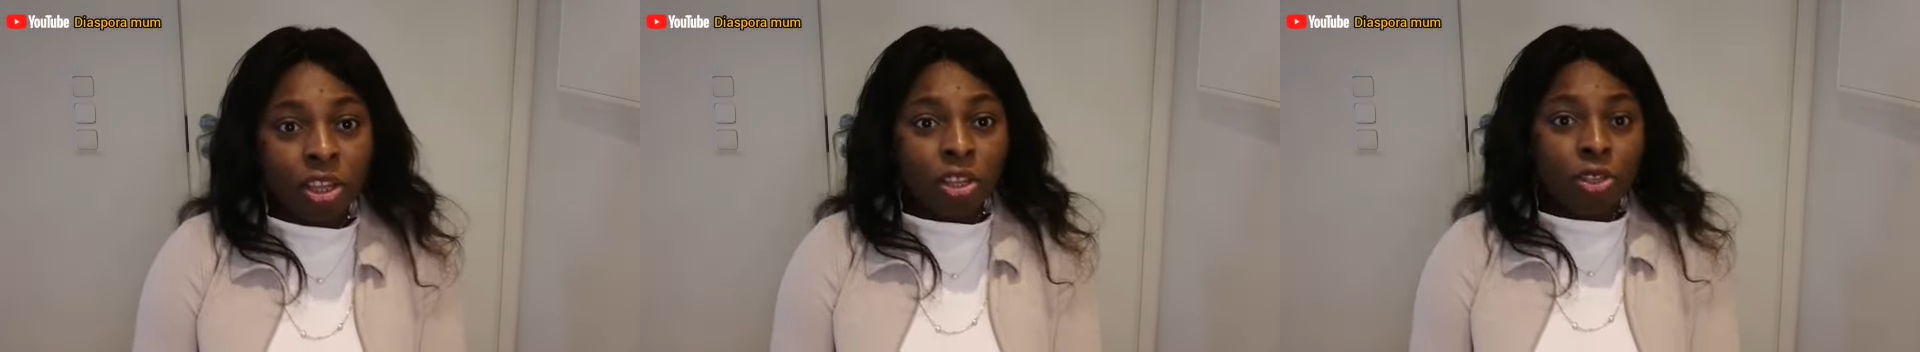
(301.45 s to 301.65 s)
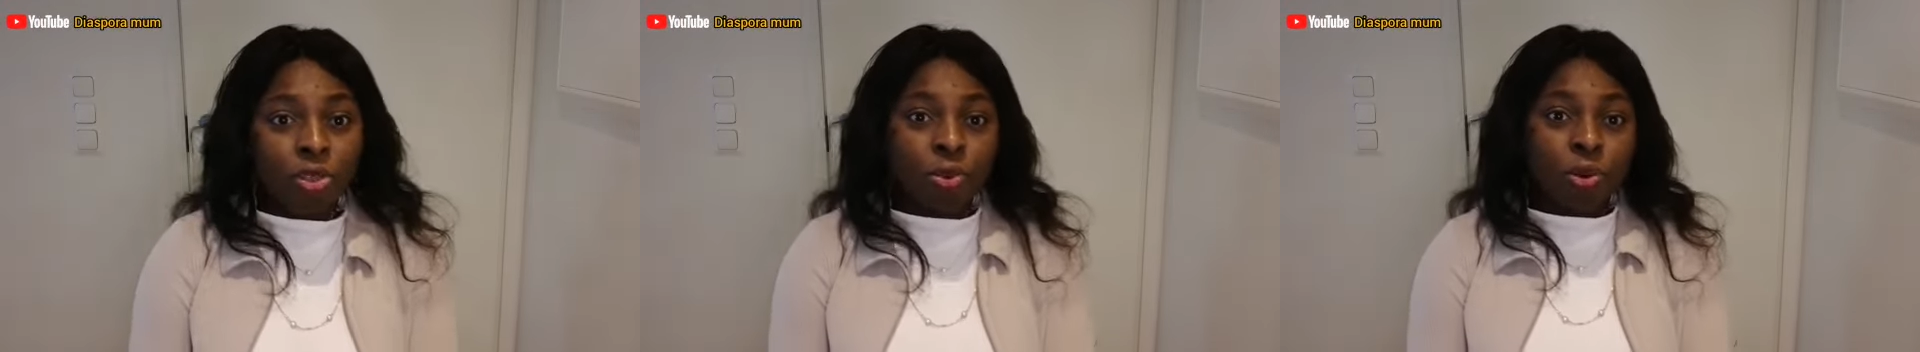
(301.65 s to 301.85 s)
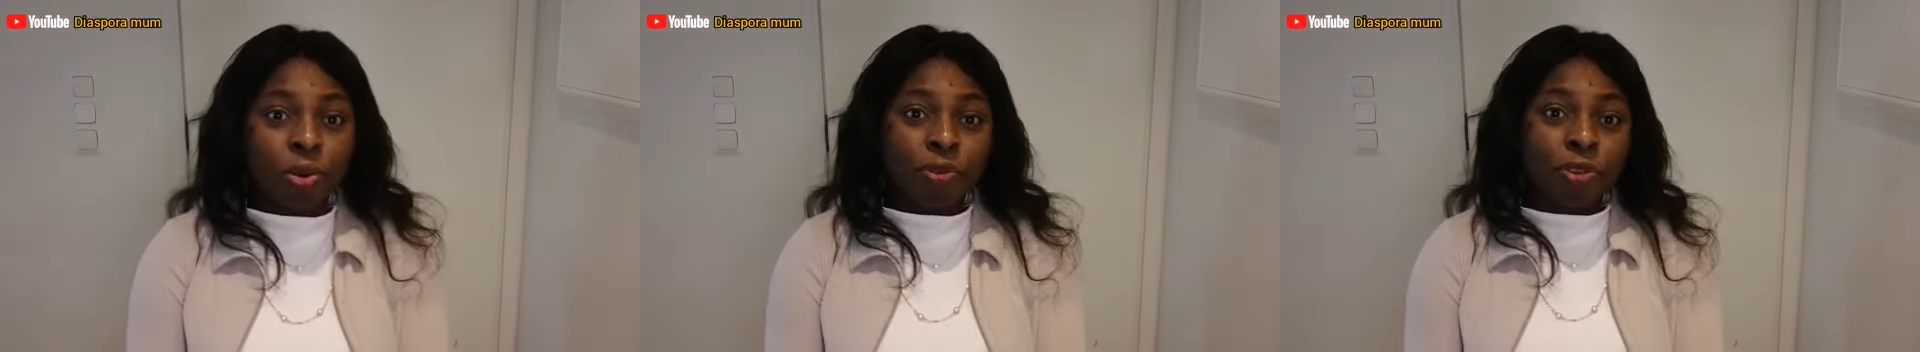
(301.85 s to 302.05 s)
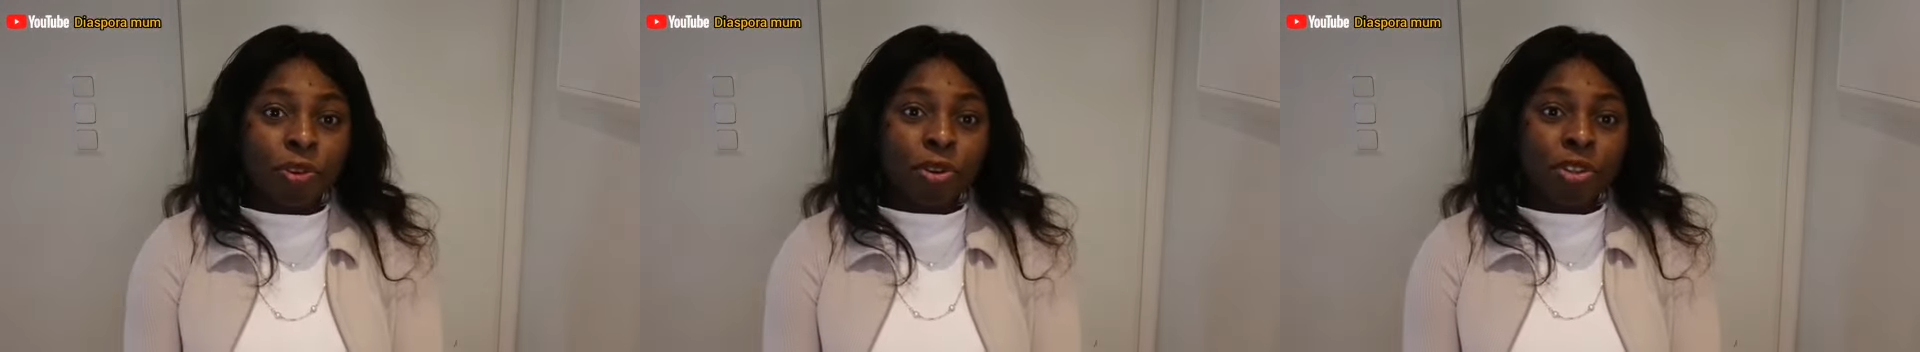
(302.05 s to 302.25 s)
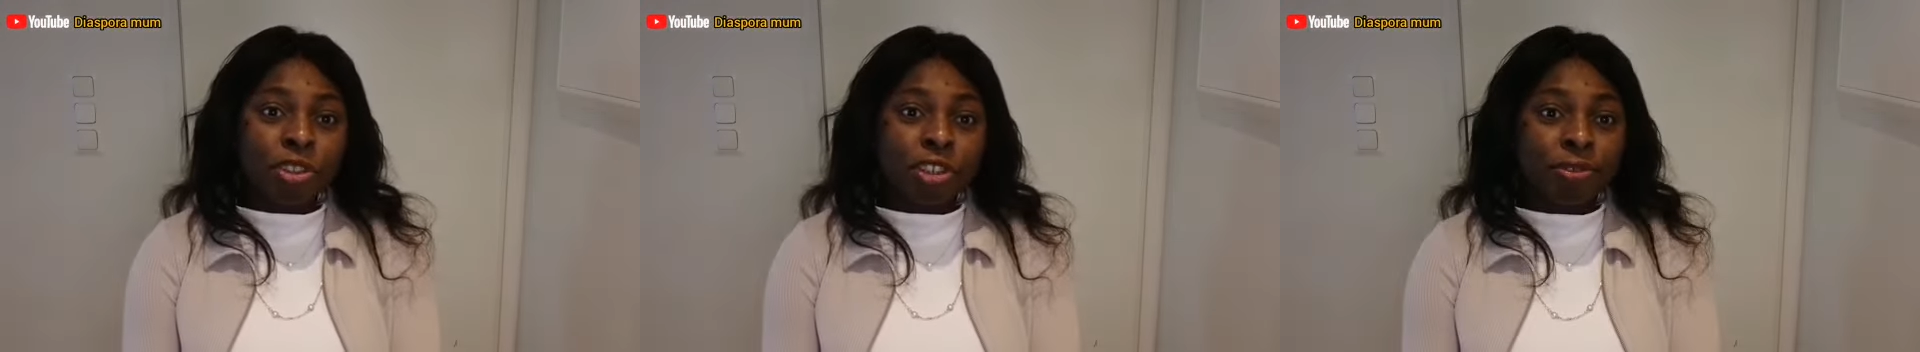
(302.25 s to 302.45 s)
So of
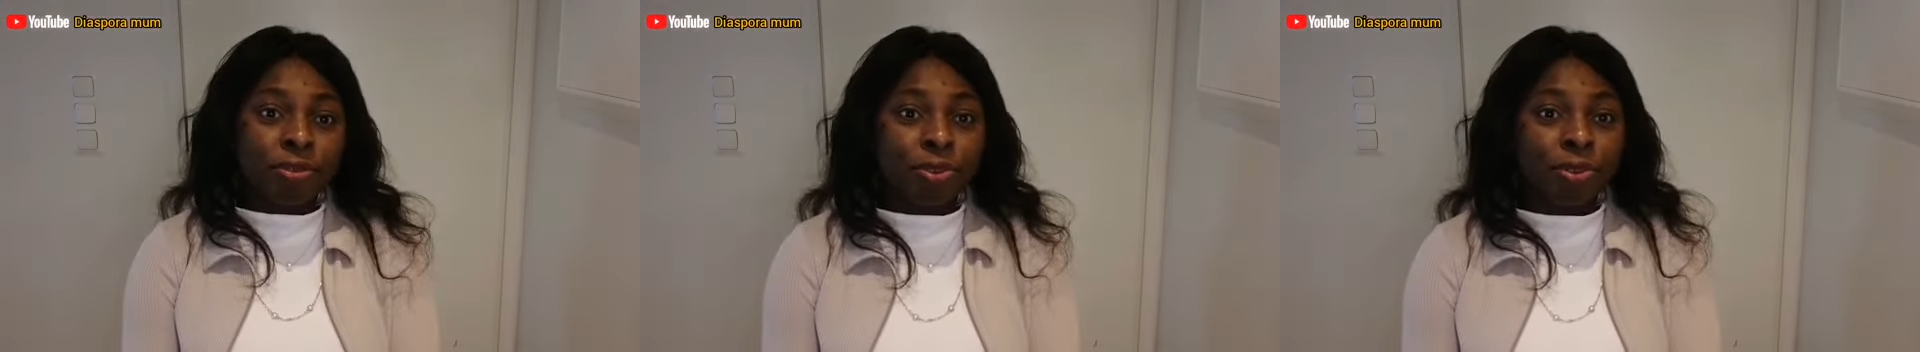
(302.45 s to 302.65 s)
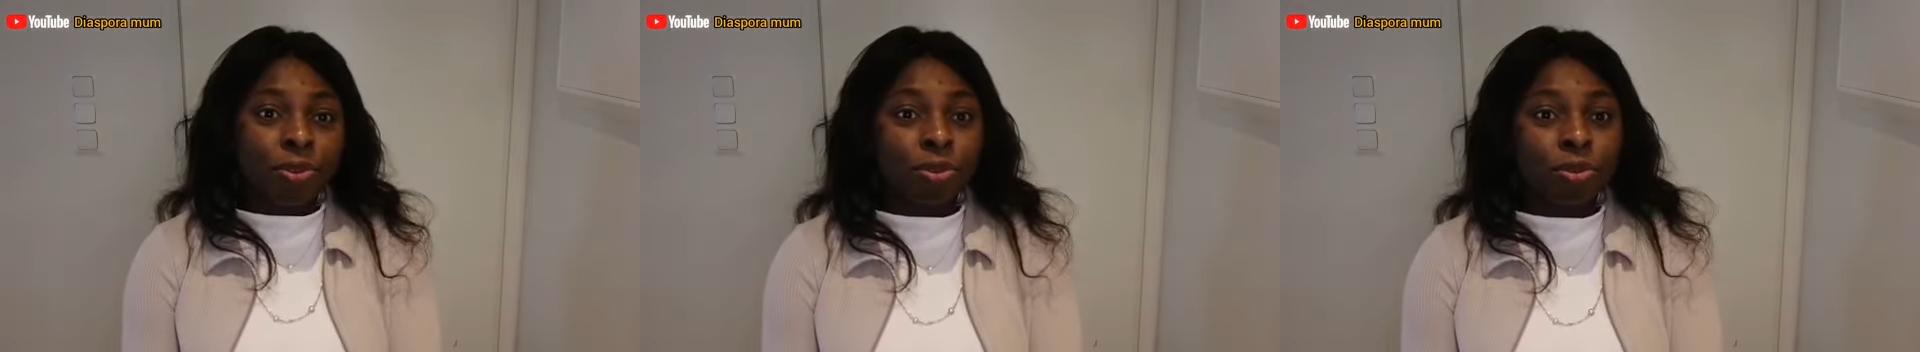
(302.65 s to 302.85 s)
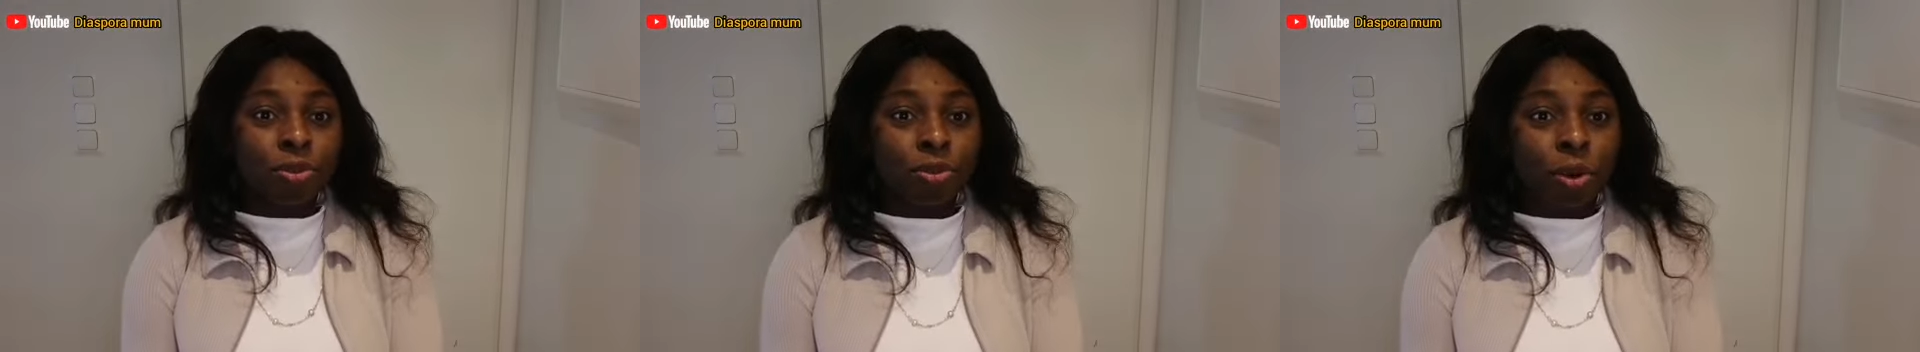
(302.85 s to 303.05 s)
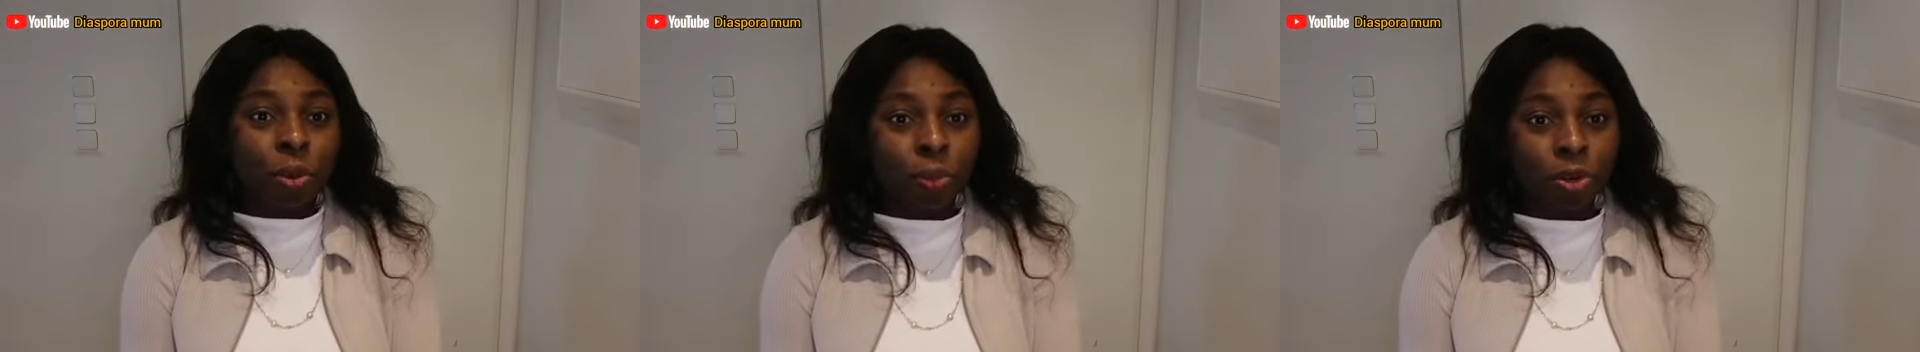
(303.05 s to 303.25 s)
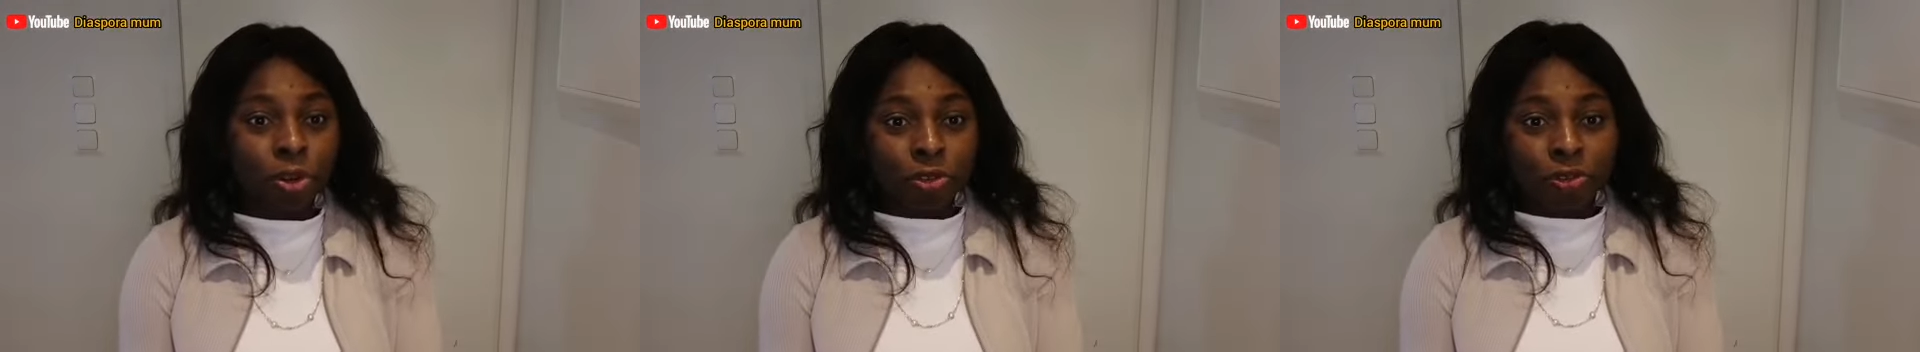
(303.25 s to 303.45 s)
course, if you
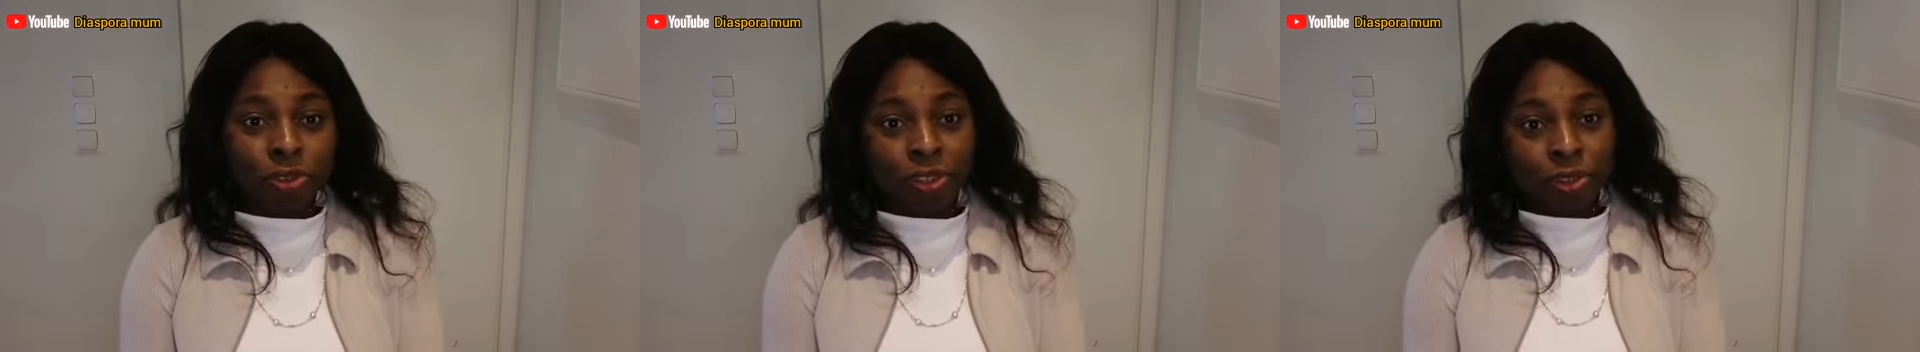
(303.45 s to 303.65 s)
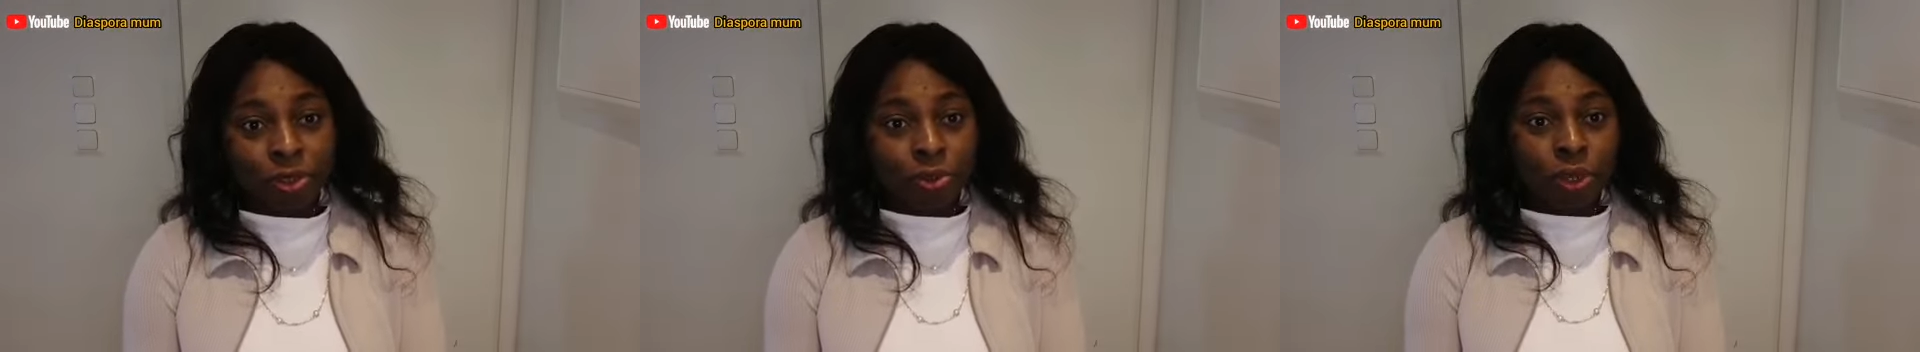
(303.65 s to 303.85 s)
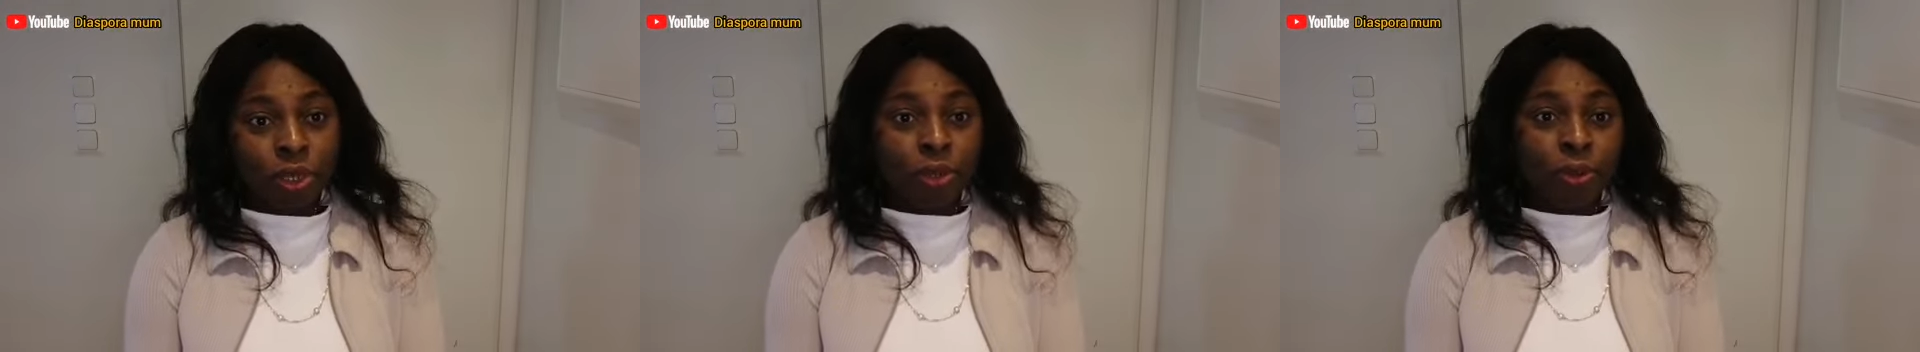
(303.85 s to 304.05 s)
move into a